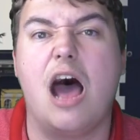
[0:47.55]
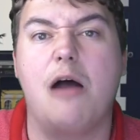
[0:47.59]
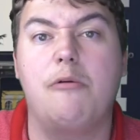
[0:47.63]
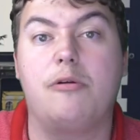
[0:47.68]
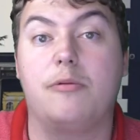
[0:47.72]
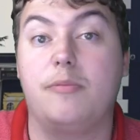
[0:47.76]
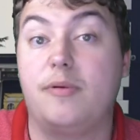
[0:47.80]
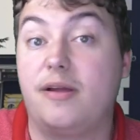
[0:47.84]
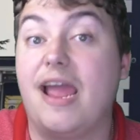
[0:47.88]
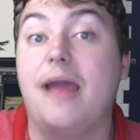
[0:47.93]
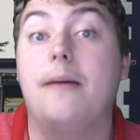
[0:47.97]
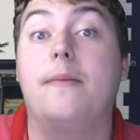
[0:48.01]

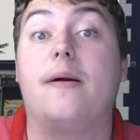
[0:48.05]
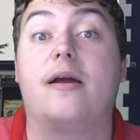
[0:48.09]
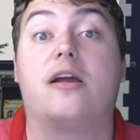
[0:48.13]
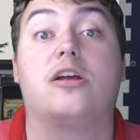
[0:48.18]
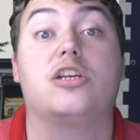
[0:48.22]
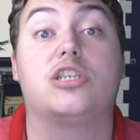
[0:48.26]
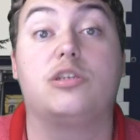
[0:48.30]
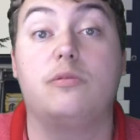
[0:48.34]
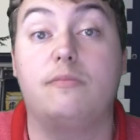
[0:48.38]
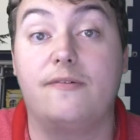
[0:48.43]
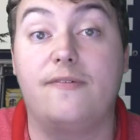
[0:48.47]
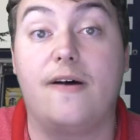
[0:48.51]
We will get back
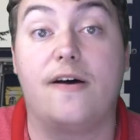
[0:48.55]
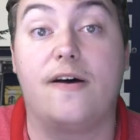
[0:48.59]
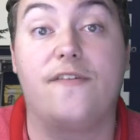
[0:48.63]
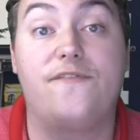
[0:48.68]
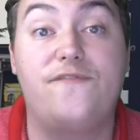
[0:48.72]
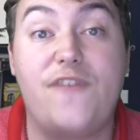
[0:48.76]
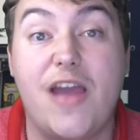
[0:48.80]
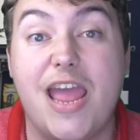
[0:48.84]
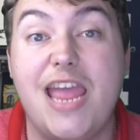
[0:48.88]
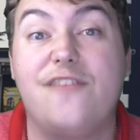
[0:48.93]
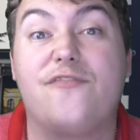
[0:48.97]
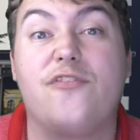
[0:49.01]
on some of our
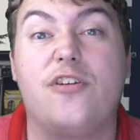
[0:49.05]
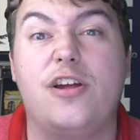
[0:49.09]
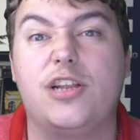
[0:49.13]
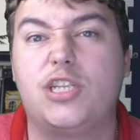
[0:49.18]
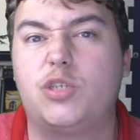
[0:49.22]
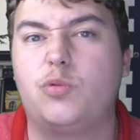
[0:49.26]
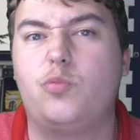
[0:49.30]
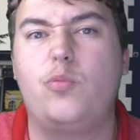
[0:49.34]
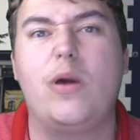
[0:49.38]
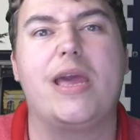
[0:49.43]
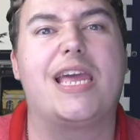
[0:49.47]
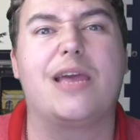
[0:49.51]

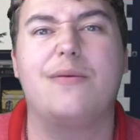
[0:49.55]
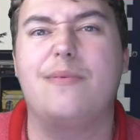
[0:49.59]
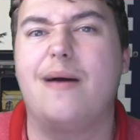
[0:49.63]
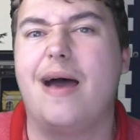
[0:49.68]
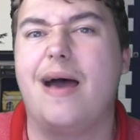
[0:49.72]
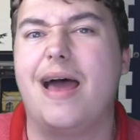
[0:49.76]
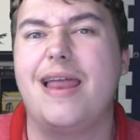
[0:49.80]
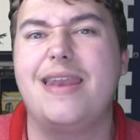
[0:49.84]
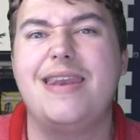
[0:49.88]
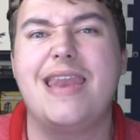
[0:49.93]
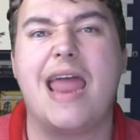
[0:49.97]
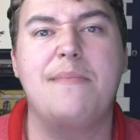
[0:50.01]
favourites,
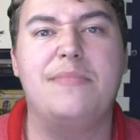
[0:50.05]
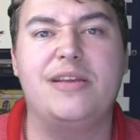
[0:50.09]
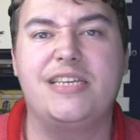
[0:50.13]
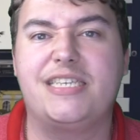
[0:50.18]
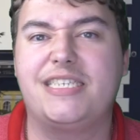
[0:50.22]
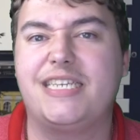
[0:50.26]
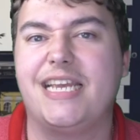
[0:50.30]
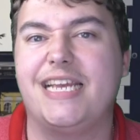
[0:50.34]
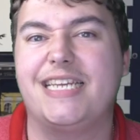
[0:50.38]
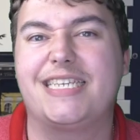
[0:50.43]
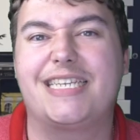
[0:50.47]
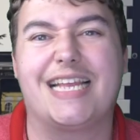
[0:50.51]
Wickerman,
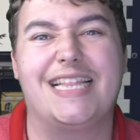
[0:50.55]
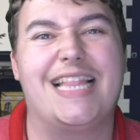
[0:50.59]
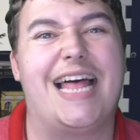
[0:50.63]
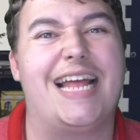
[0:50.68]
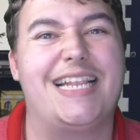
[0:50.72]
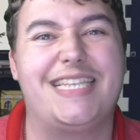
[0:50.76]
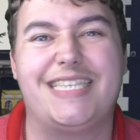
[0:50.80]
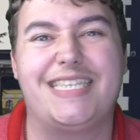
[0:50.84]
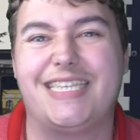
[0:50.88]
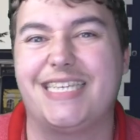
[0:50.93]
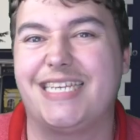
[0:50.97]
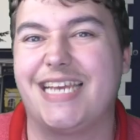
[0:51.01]
Nemesis,
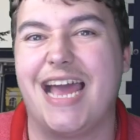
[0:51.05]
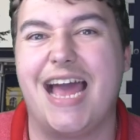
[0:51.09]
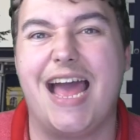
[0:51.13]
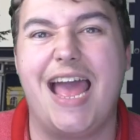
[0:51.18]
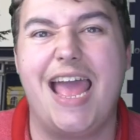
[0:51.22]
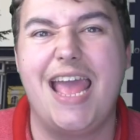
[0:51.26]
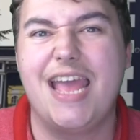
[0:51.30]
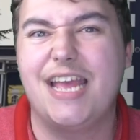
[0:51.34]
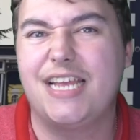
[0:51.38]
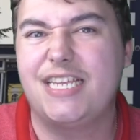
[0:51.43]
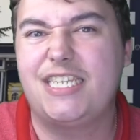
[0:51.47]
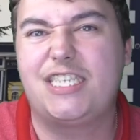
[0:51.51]
Galactica,
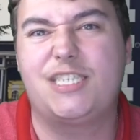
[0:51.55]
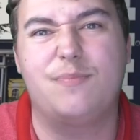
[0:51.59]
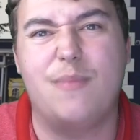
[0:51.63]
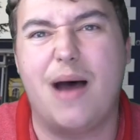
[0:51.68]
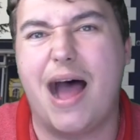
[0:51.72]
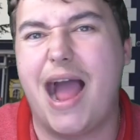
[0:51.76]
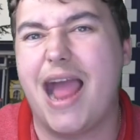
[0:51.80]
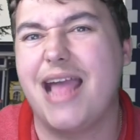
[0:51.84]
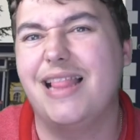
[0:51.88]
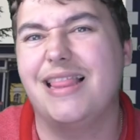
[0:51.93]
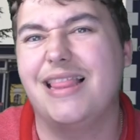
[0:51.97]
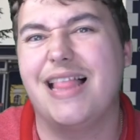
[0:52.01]

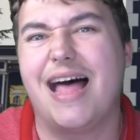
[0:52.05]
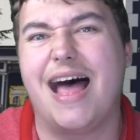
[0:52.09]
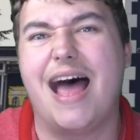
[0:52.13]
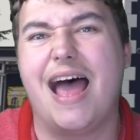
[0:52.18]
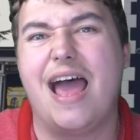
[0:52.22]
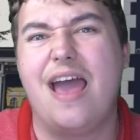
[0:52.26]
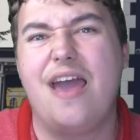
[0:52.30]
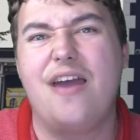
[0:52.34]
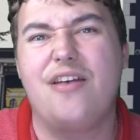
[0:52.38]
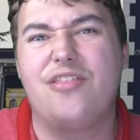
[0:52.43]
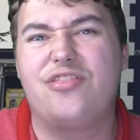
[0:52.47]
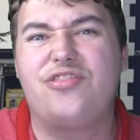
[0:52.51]

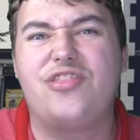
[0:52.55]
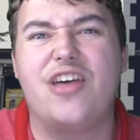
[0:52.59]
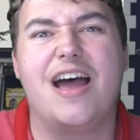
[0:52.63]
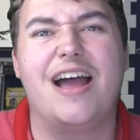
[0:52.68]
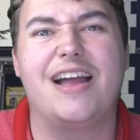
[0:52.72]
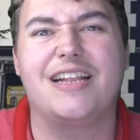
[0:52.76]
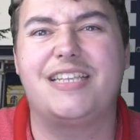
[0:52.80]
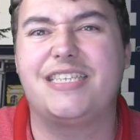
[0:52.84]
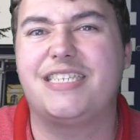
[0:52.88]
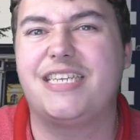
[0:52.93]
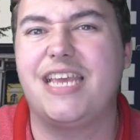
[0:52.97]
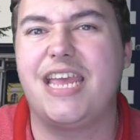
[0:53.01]
Smiler,
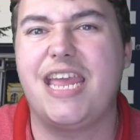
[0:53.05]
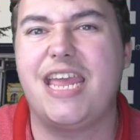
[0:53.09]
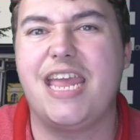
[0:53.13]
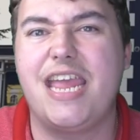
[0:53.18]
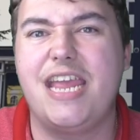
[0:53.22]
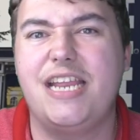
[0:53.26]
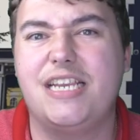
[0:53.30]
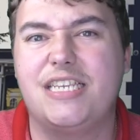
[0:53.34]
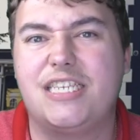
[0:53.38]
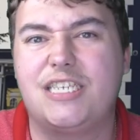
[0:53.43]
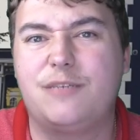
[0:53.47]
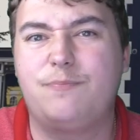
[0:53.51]

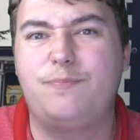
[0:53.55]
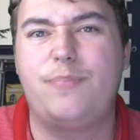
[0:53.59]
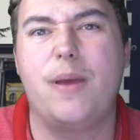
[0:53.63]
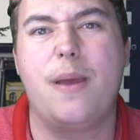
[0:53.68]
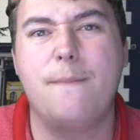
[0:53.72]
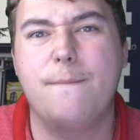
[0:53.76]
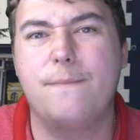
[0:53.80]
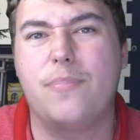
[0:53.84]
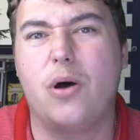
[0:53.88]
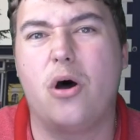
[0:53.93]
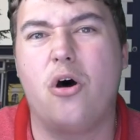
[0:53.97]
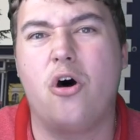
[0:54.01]
13,
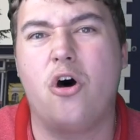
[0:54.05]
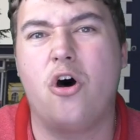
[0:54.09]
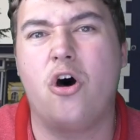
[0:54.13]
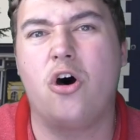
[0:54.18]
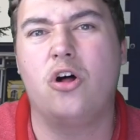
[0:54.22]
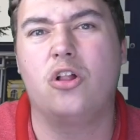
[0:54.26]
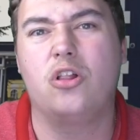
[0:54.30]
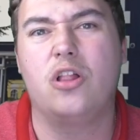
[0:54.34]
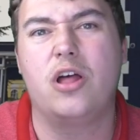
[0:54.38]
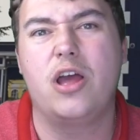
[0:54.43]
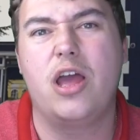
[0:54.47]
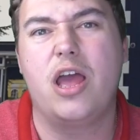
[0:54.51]

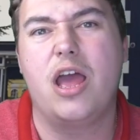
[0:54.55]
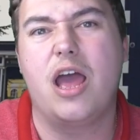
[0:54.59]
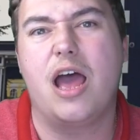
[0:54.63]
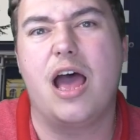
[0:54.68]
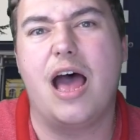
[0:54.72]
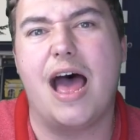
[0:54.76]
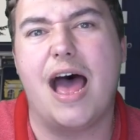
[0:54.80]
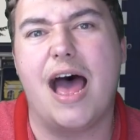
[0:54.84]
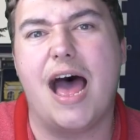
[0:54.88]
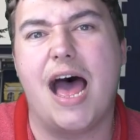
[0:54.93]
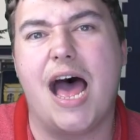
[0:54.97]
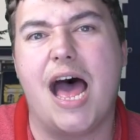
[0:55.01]
Spinball,
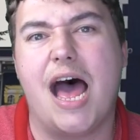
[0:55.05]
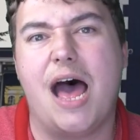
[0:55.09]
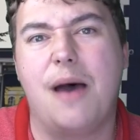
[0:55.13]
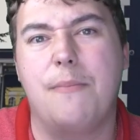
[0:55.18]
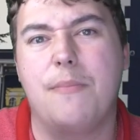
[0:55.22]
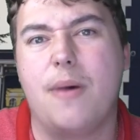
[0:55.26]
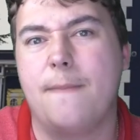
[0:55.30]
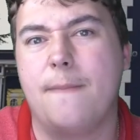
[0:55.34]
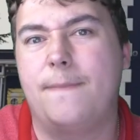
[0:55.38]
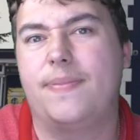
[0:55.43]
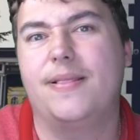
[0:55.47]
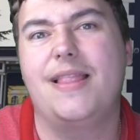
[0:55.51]

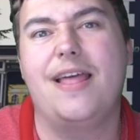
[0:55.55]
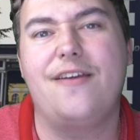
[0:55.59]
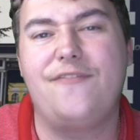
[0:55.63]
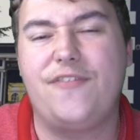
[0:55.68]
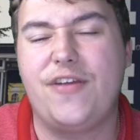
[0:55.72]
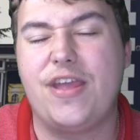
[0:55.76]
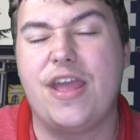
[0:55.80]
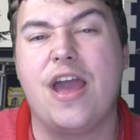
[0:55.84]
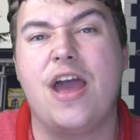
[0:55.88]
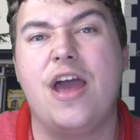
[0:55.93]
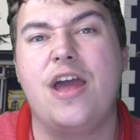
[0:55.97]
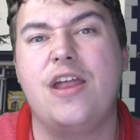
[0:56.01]

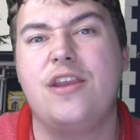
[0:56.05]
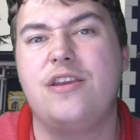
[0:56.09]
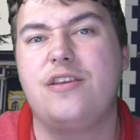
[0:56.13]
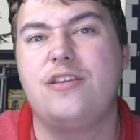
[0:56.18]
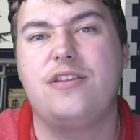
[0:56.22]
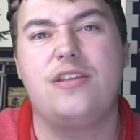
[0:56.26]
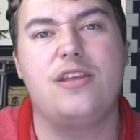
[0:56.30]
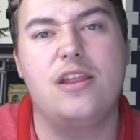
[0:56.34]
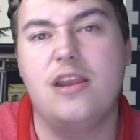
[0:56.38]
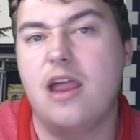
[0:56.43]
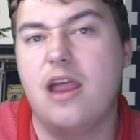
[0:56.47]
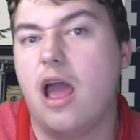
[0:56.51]

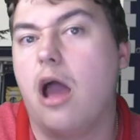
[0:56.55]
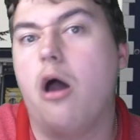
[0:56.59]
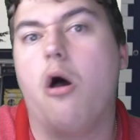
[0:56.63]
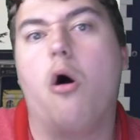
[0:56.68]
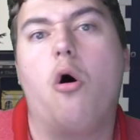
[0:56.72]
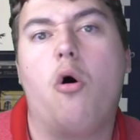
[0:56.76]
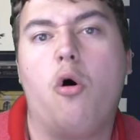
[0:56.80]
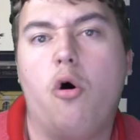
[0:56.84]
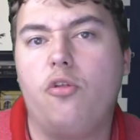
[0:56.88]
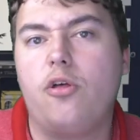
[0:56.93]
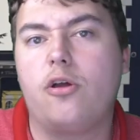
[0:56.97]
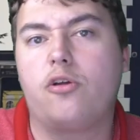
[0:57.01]
Oblivion, you know,
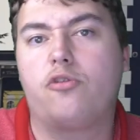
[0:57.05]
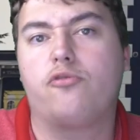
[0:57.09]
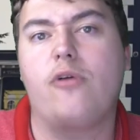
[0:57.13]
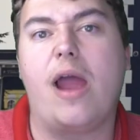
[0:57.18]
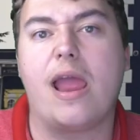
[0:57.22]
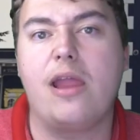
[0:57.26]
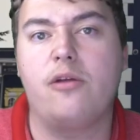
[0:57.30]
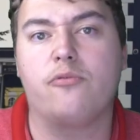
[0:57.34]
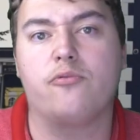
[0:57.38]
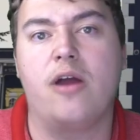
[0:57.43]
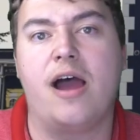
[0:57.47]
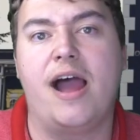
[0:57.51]
all the
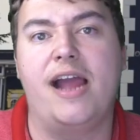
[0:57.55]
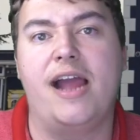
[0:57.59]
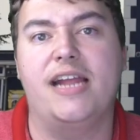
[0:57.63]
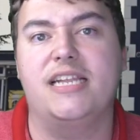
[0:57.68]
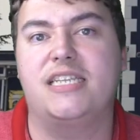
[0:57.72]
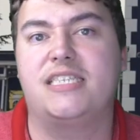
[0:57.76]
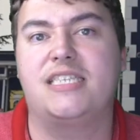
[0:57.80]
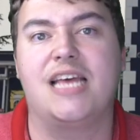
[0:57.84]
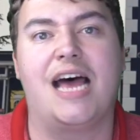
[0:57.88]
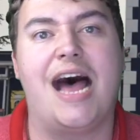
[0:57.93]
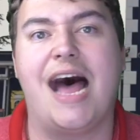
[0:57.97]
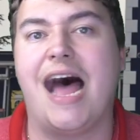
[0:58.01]
great
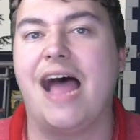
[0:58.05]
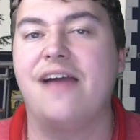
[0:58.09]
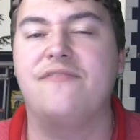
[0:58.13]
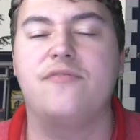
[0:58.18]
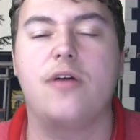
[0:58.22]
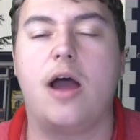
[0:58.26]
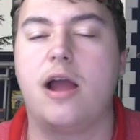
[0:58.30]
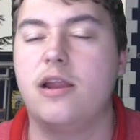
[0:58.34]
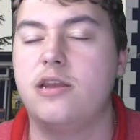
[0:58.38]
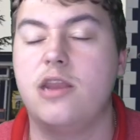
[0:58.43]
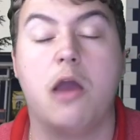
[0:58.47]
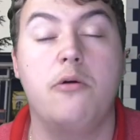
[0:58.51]
rides that
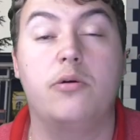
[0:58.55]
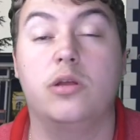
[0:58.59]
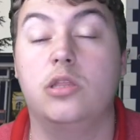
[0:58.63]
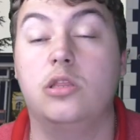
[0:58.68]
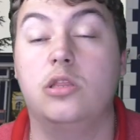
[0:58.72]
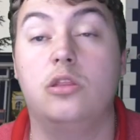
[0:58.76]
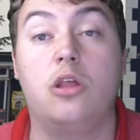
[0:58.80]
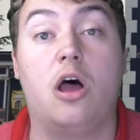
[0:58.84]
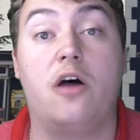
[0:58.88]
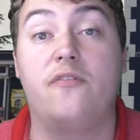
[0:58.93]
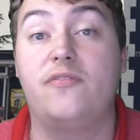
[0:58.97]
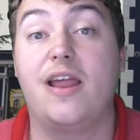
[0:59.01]
I know
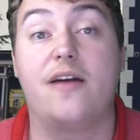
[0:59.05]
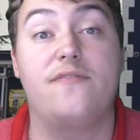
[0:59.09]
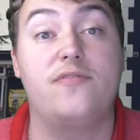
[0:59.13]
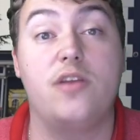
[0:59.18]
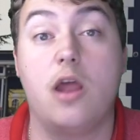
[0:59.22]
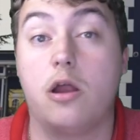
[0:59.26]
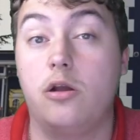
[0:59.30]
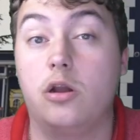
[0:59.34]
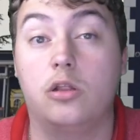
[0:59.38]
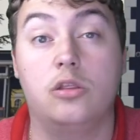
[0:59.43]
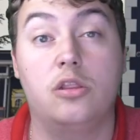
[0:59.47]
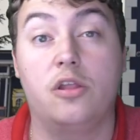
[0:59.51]
and love, and I've
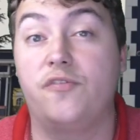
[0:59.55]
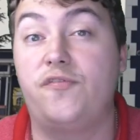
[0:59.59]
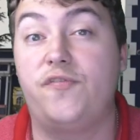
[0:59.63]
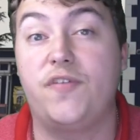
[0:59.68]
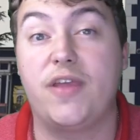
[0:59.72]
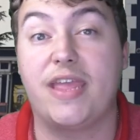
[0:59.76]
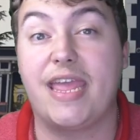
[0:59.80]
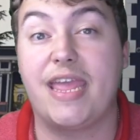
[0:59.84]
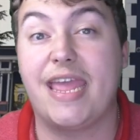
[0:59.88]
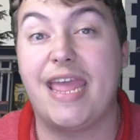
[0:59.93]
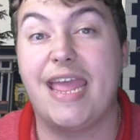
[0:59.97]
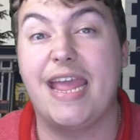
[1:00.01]
known and loved
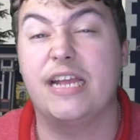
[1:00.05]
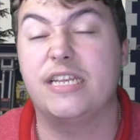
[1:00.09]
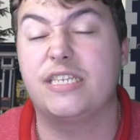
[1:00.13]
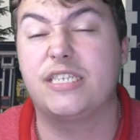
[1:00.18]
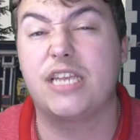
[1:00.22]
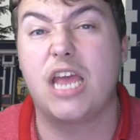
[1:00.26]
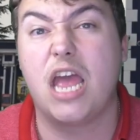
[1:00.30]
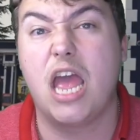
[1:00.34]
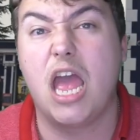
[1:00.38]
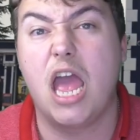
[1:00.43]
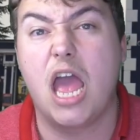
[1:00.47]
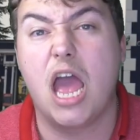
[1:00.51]
for
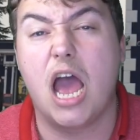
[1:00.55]
years.